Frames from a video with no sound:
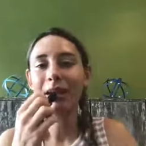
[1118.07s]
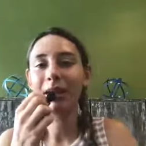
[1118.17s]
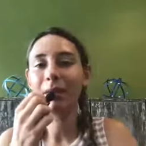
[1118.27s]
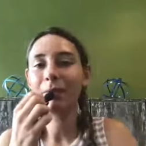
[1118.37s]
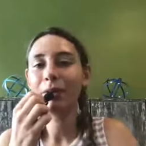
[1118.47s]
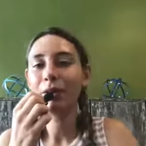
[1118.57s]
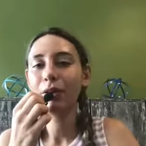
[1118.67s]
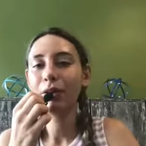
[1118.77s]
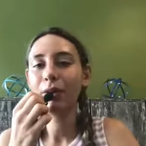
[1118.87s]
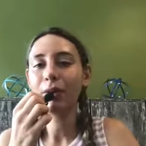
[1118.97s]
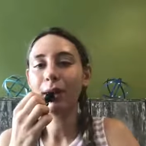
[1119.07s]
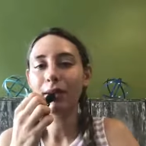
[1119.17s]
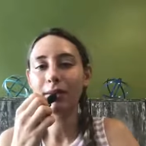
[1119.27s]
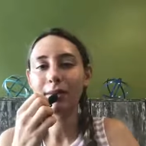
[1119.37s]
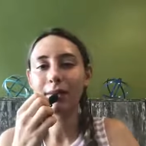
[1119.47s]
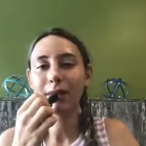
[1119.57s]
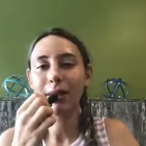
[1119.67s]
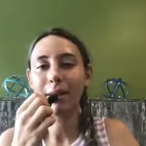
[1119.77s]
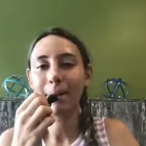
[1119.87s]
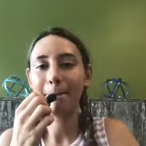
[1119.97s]
Um, who else
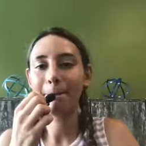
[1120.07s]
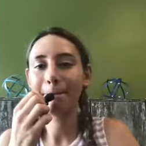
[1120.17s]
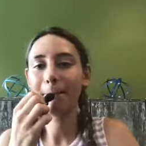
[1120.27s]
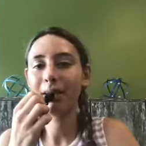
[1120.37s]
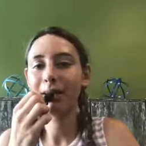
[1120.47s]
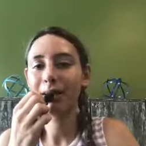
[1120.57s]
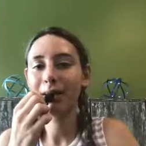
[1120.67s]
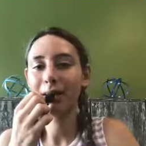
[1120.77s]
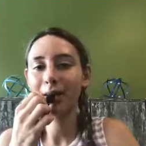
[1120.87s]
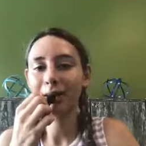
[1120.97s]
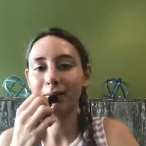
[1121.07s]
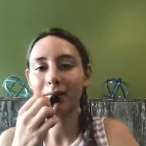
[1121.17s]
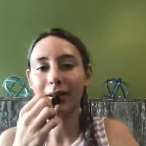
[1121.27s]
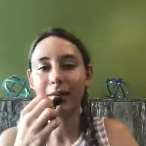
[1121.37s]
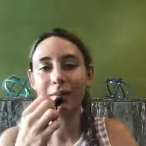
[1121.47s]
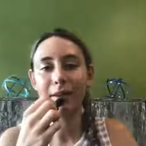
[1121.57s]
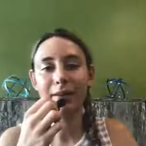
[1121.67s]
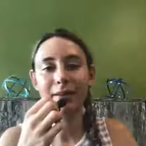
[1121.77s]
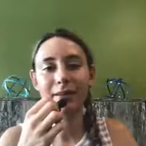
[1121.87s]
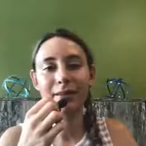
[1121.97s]
um, is afraid of
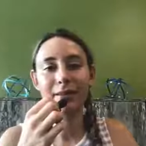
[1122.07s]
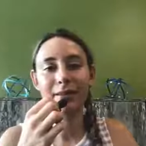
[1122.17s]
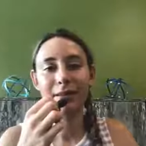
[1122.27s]
bugs?